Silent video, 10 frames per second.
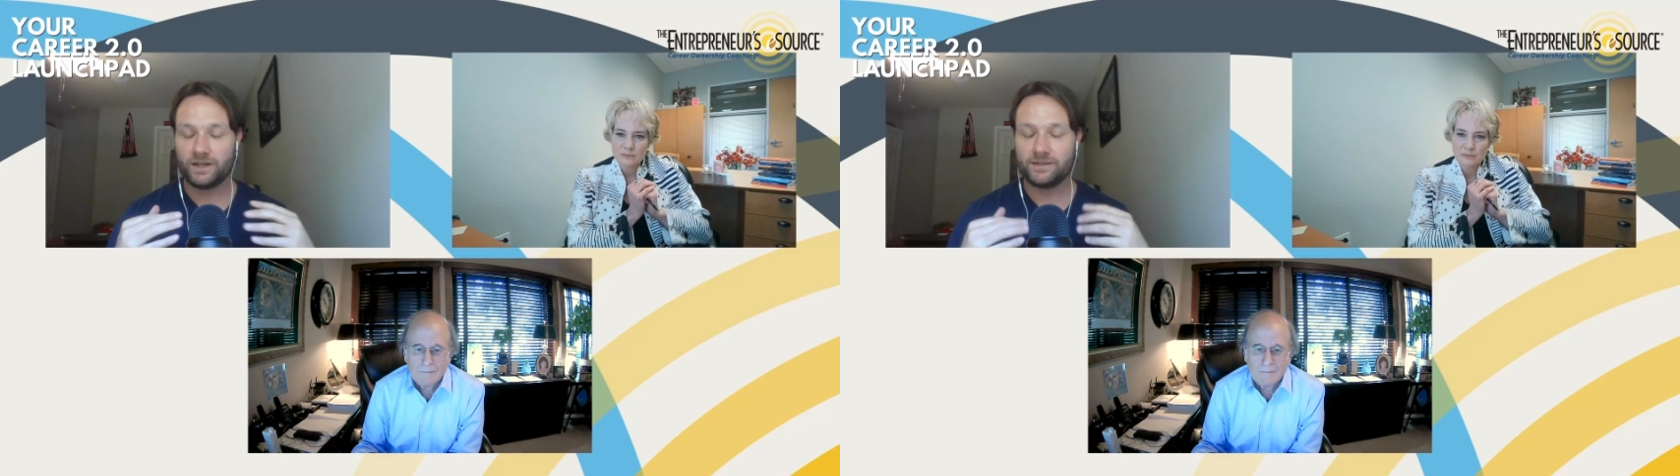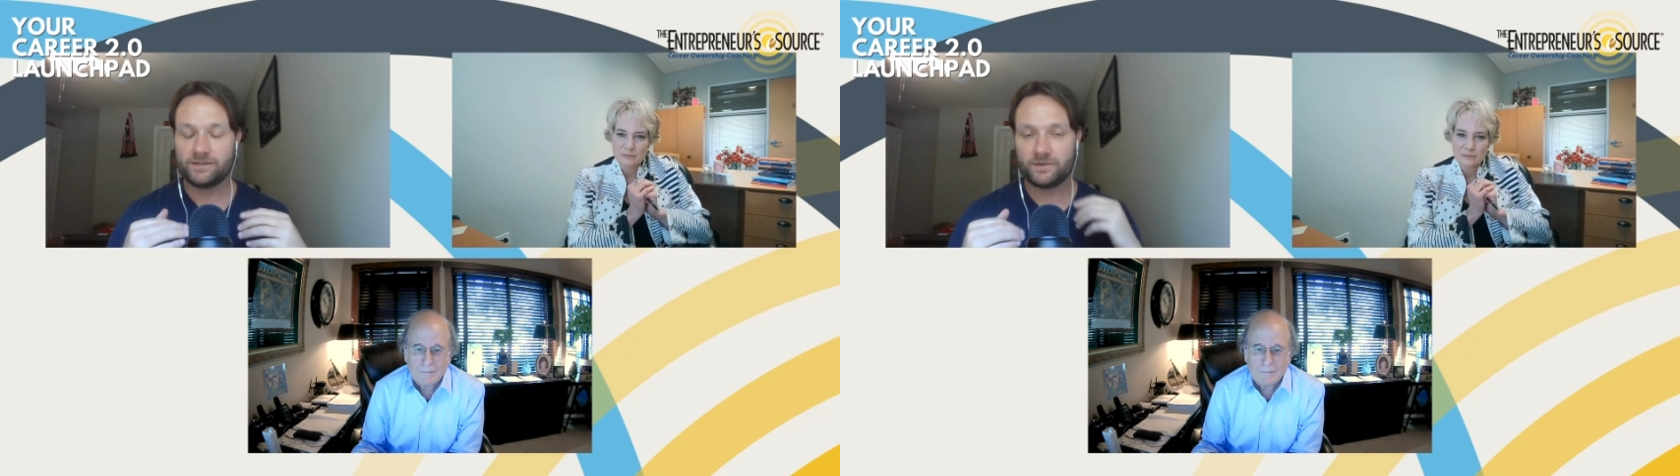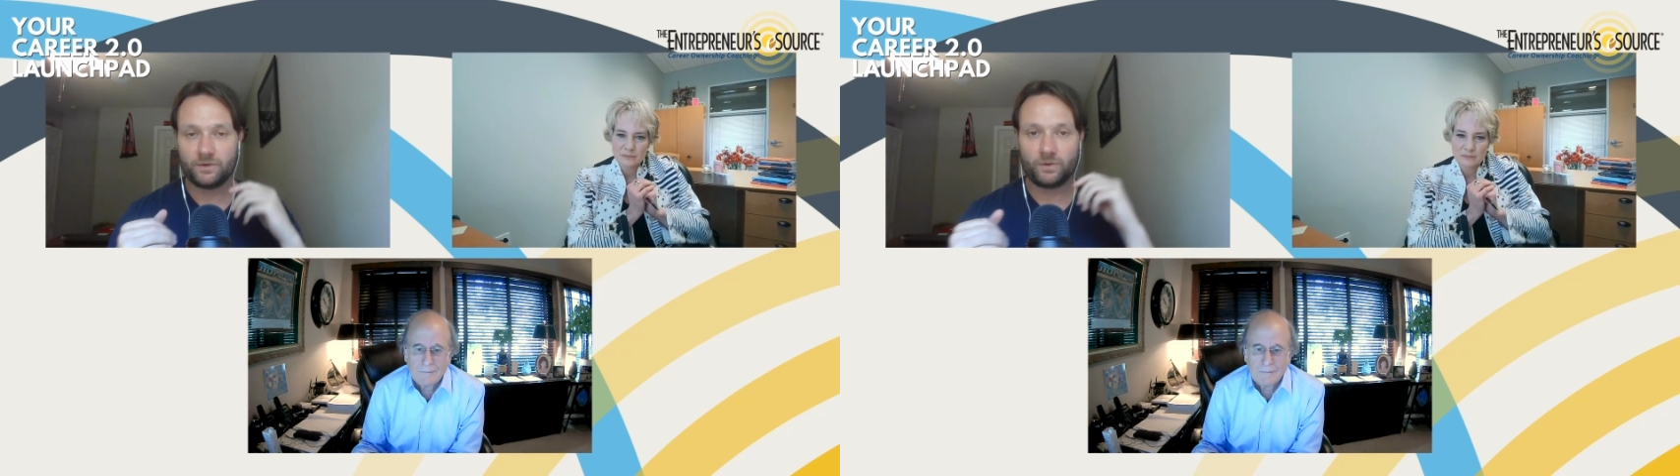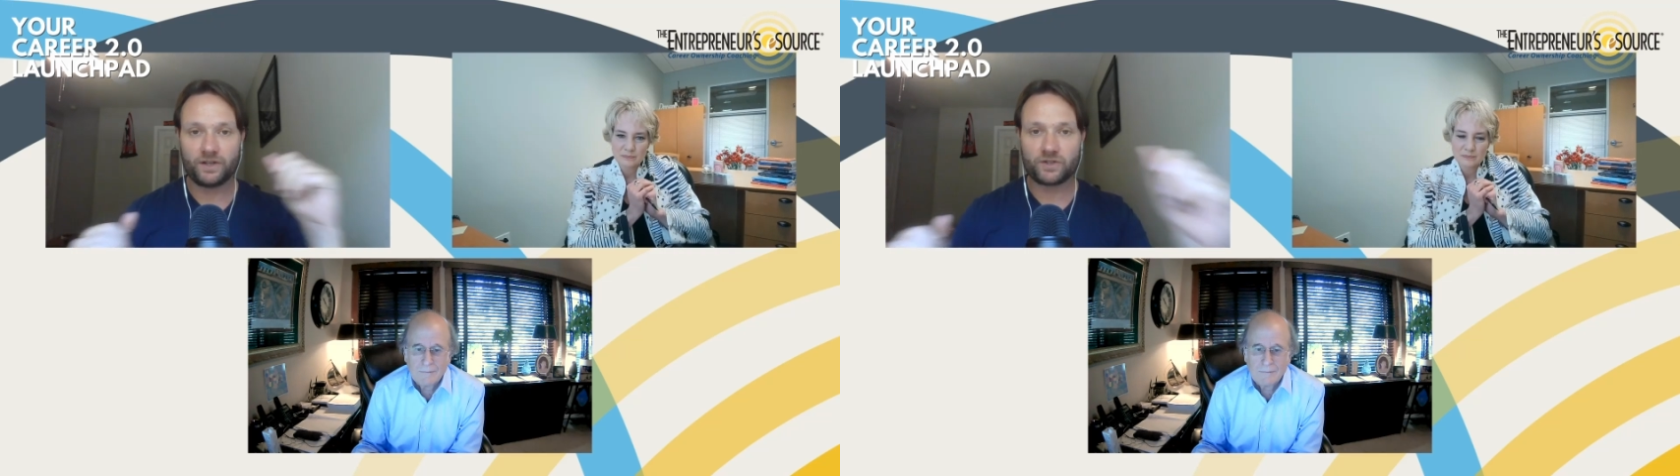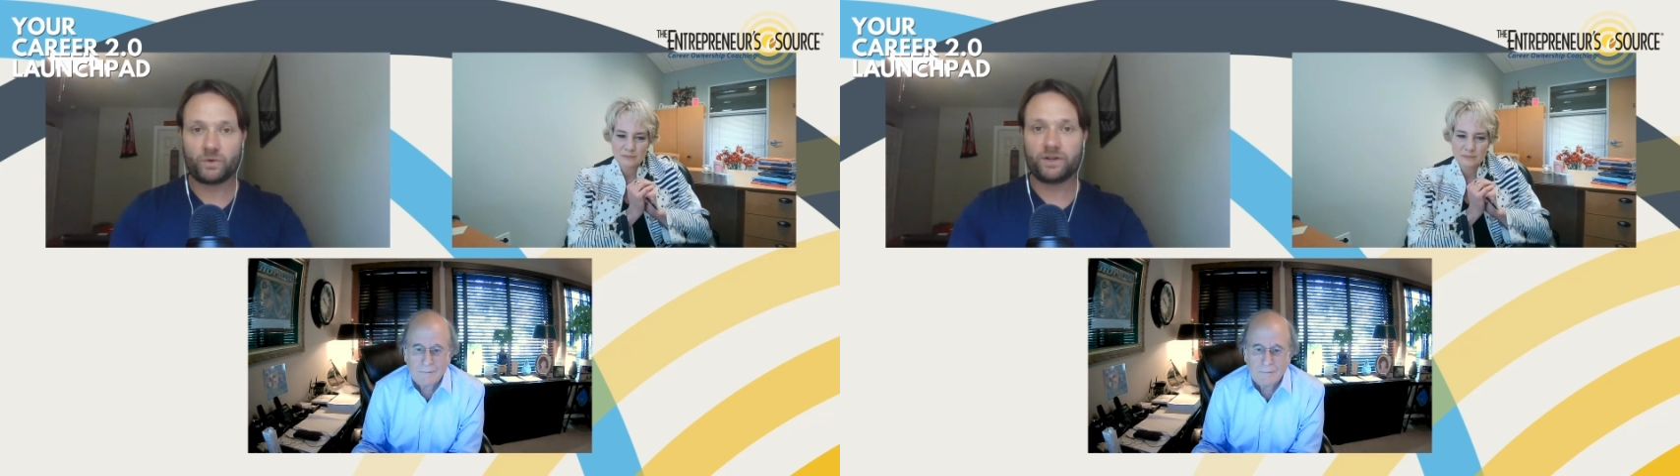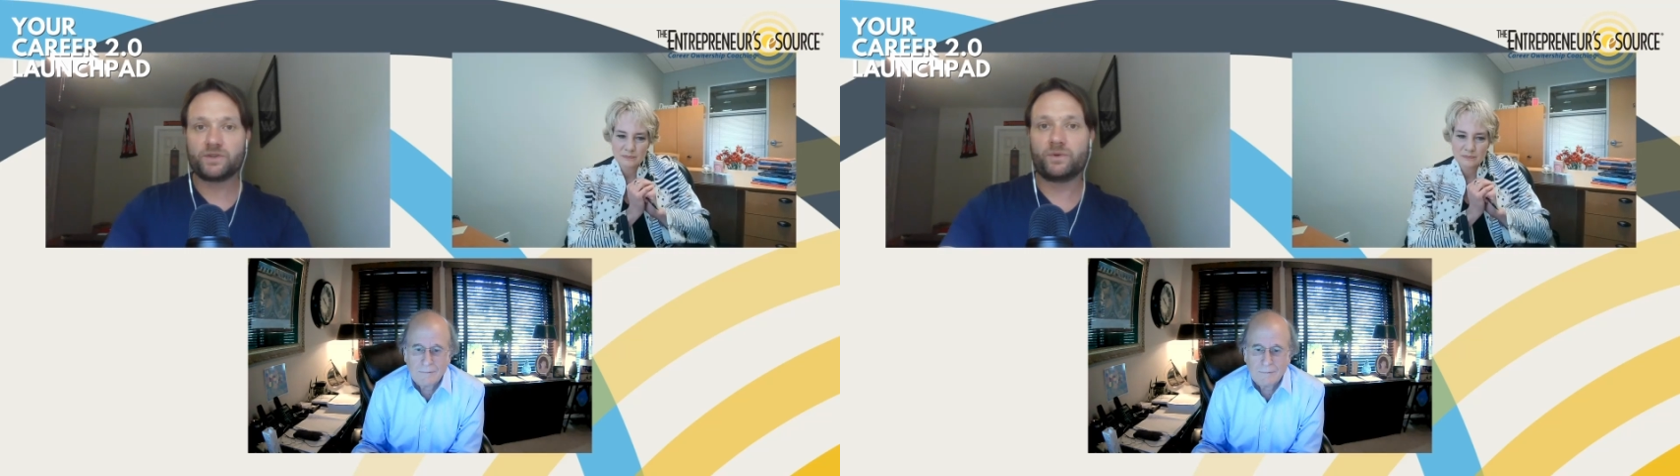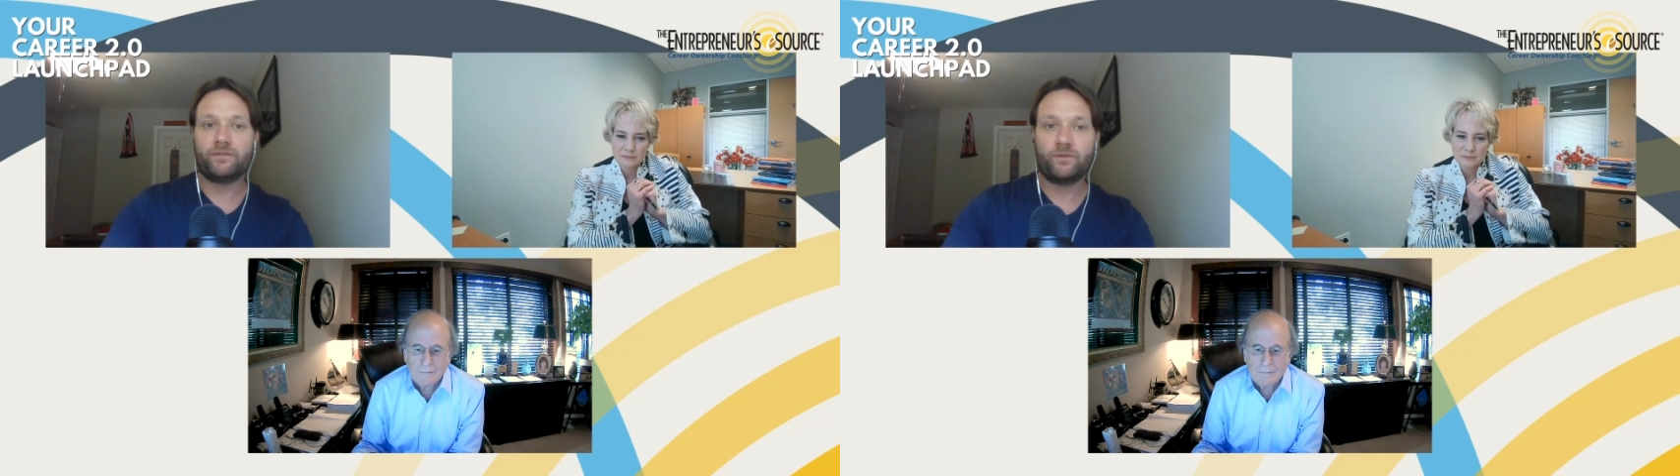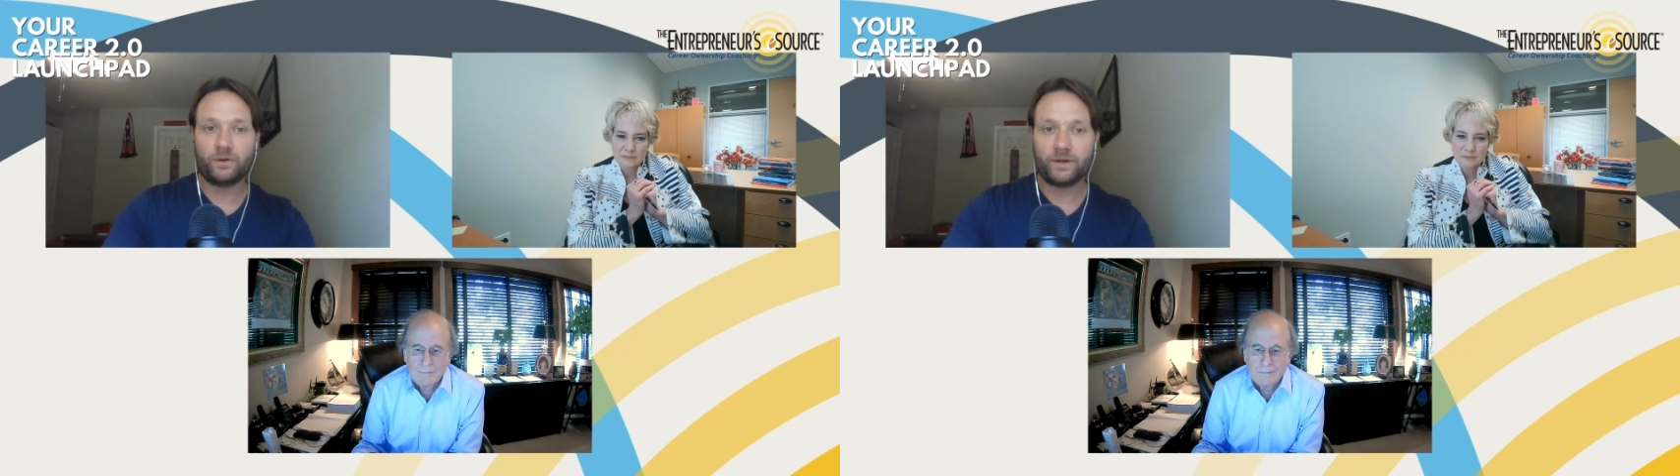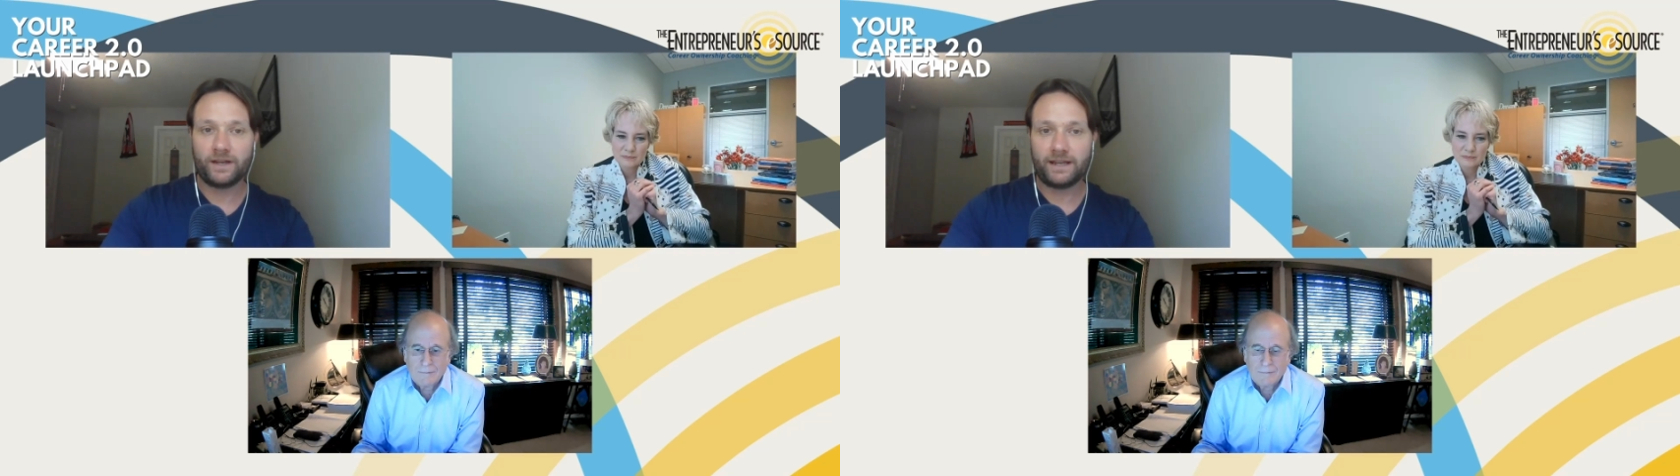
into 2024 right